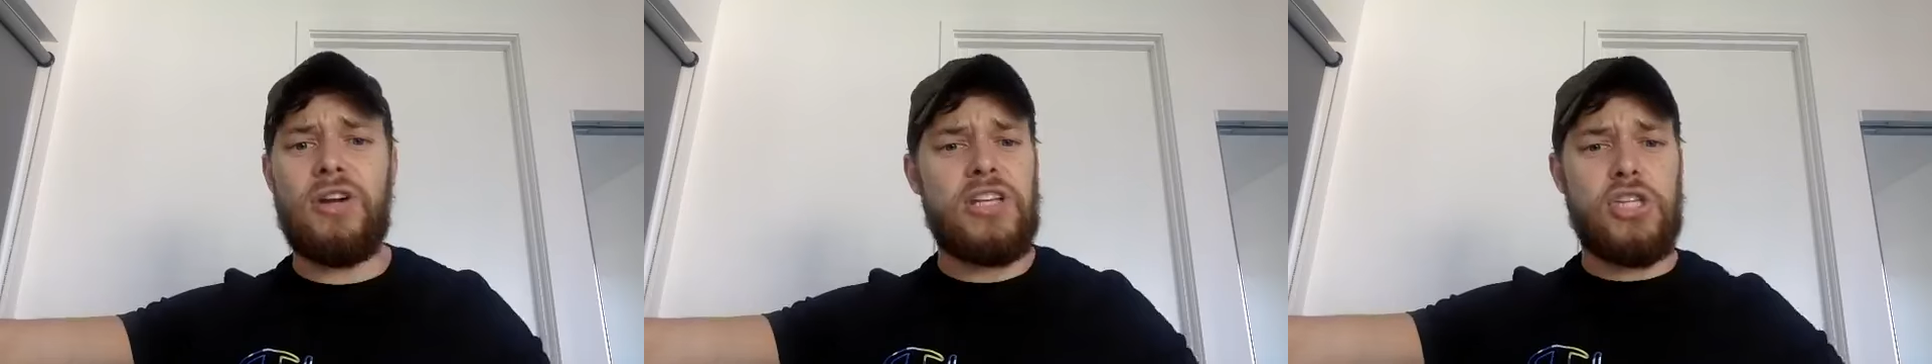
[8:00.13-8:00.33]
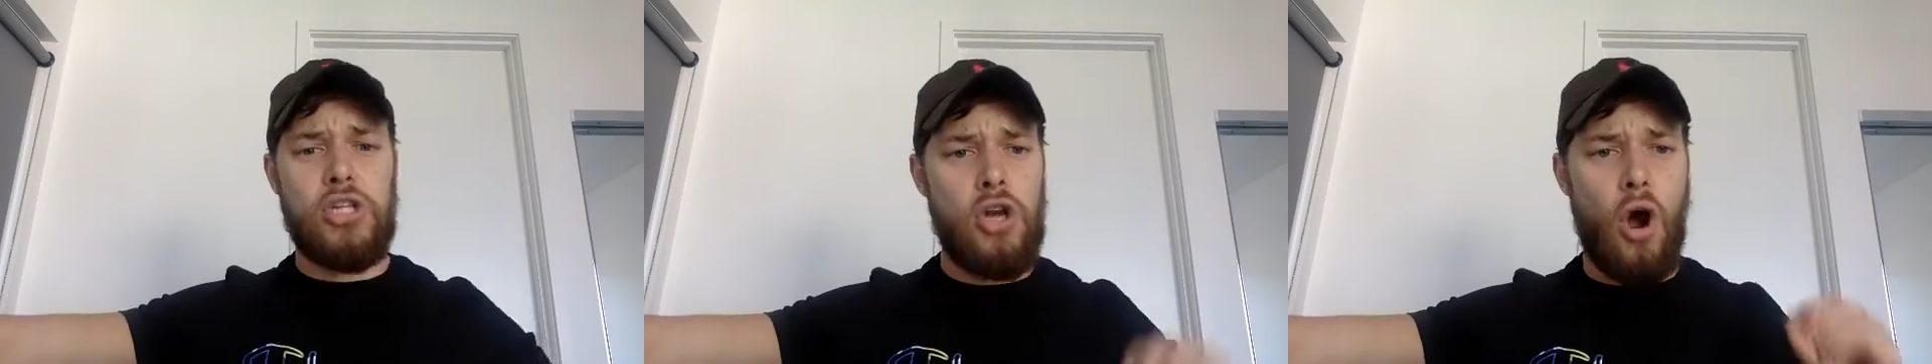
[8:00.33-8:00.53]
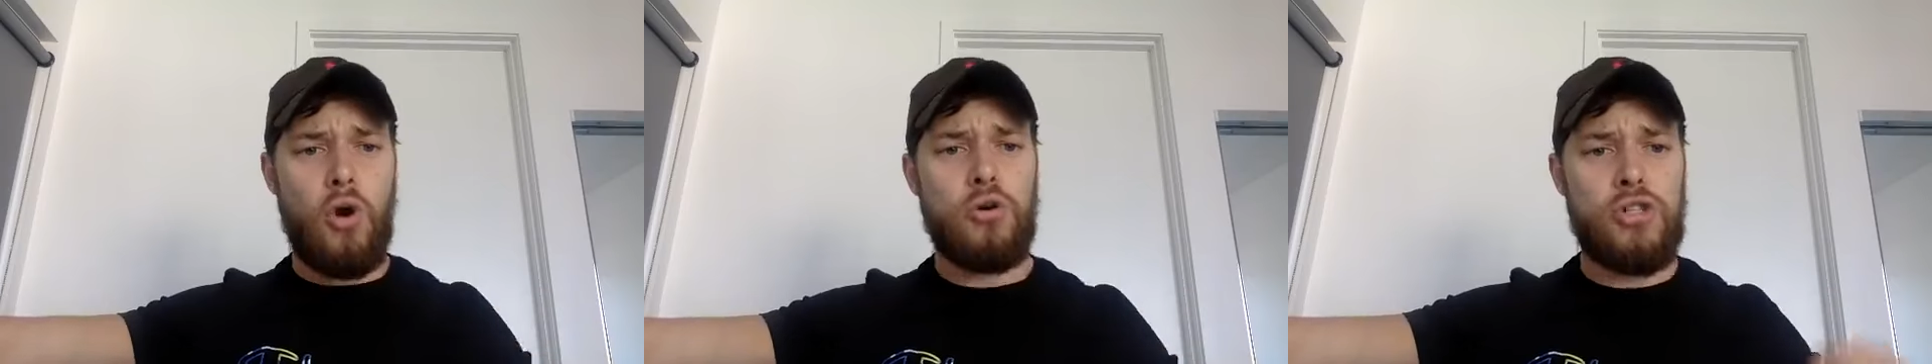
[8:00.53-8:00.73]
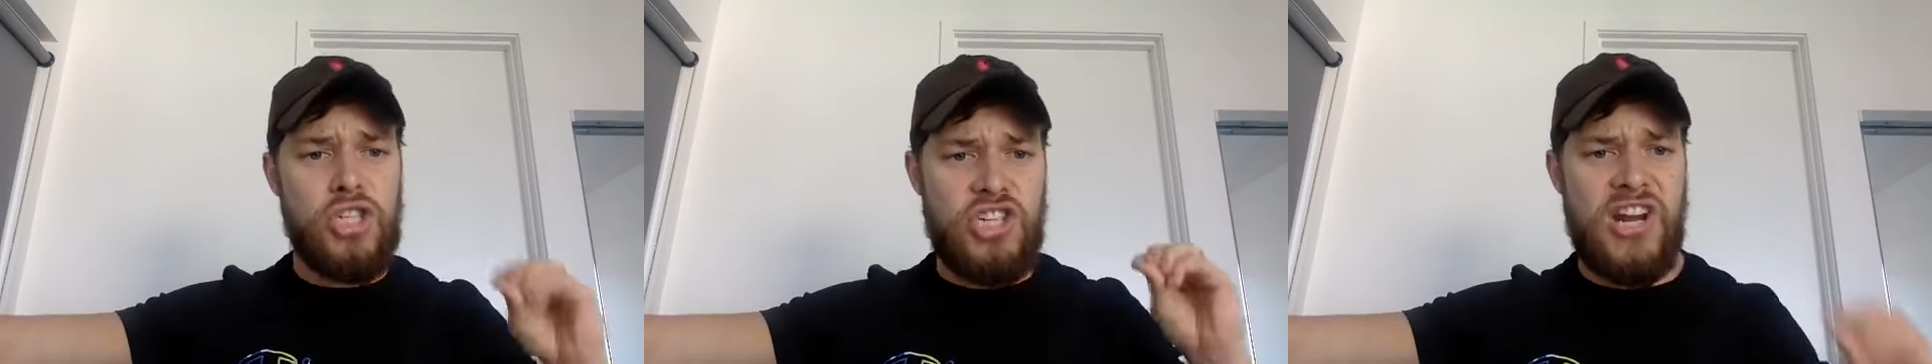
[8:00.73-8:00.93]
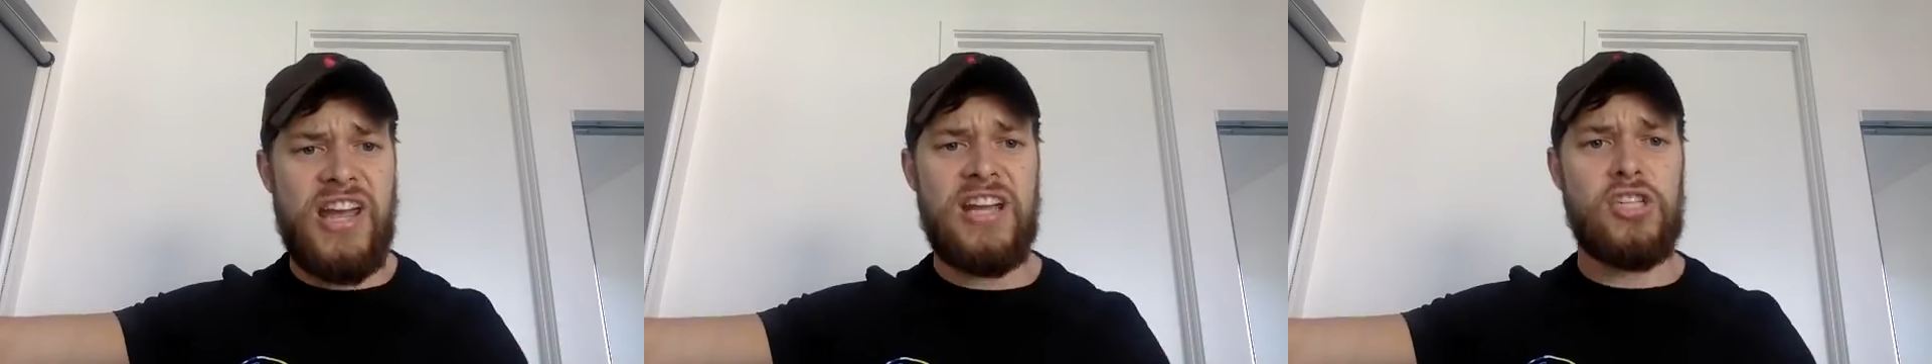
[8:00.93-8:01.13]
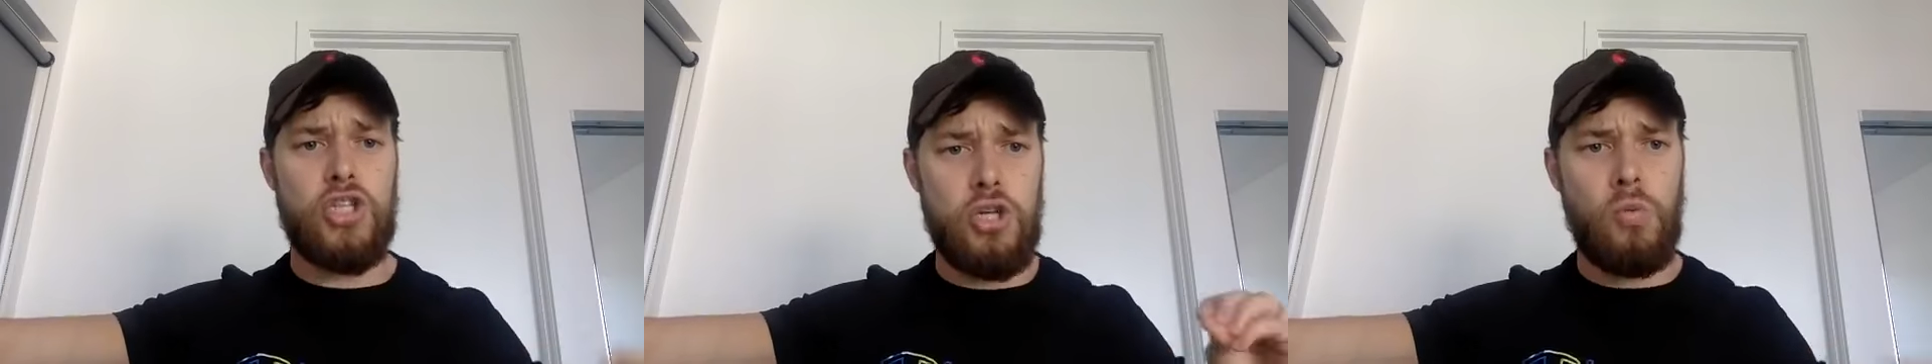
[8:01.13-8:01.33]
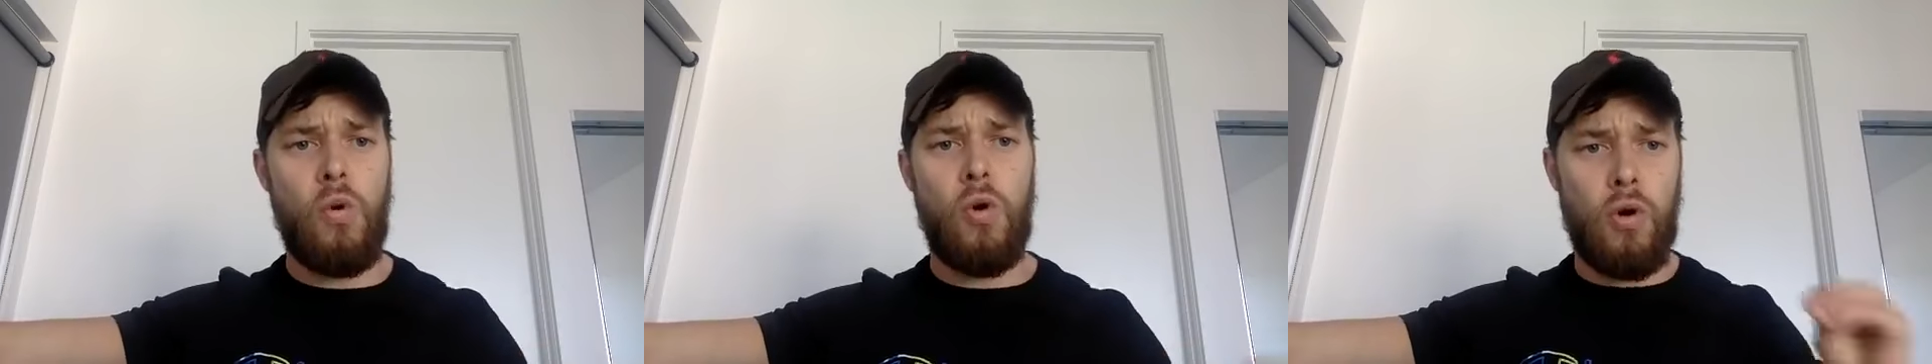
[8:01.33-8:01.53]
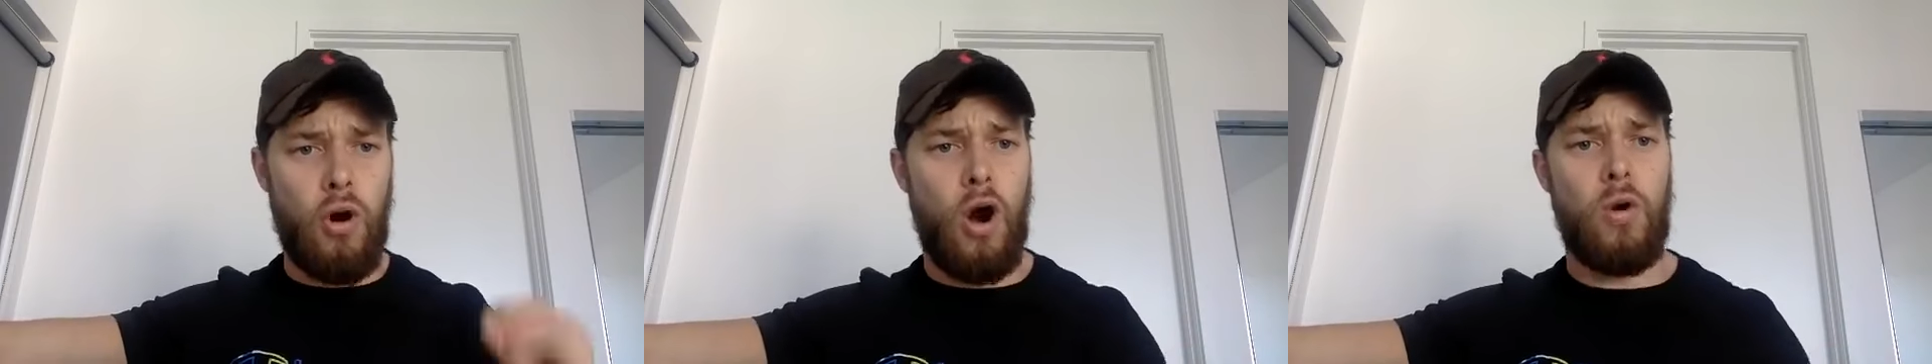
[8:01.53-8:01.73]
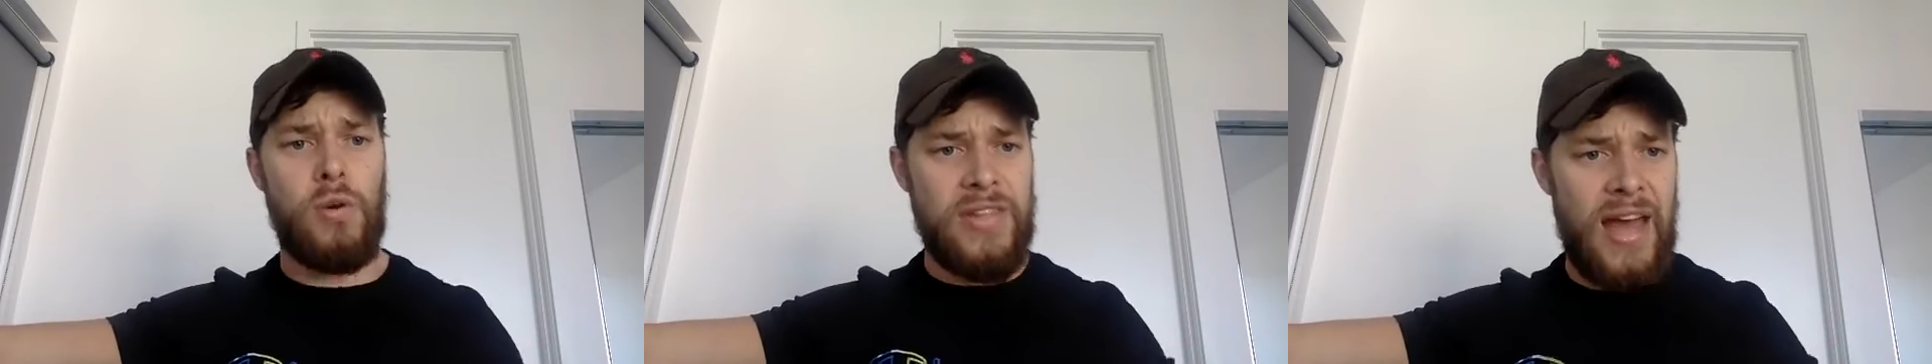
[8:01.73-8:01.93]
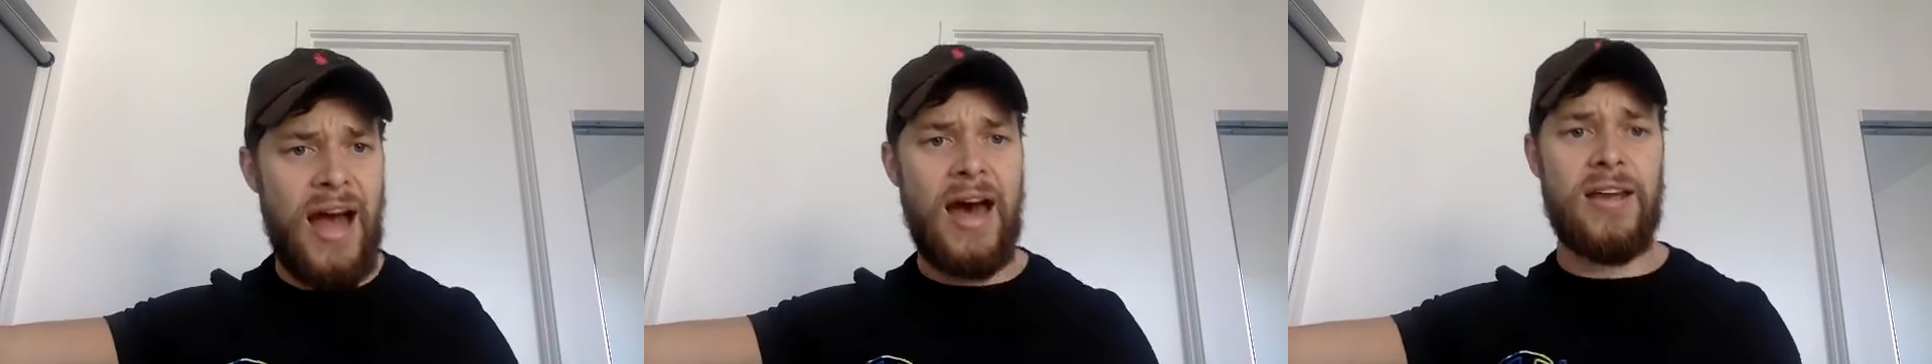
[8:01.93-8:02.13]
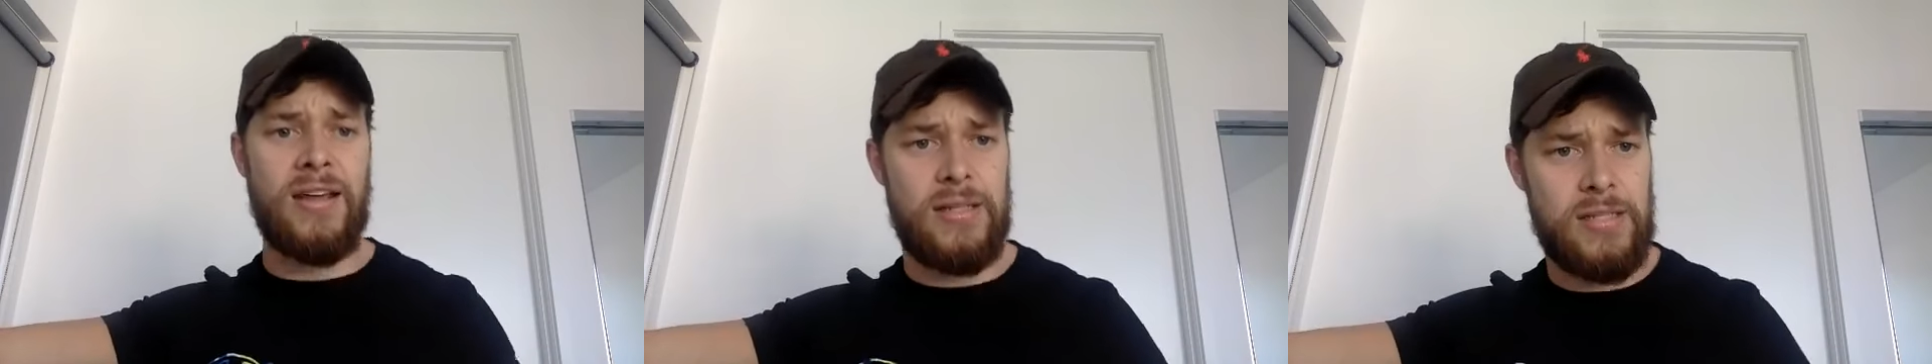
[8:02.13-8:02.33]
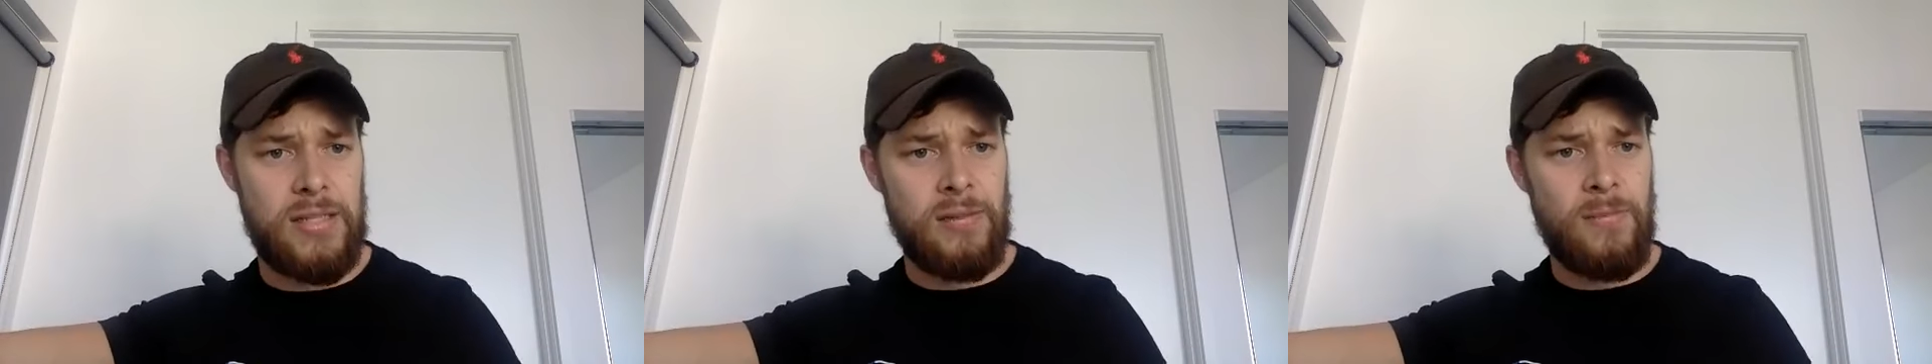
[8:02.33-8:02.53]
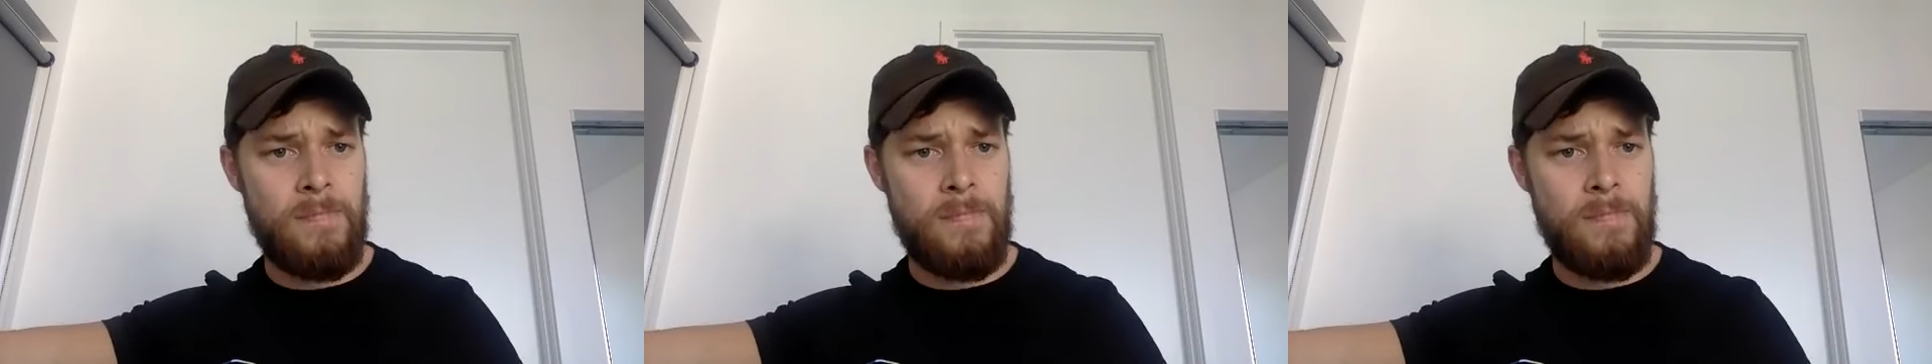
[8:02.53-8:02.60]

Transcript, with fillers: is no chance you will grow without it.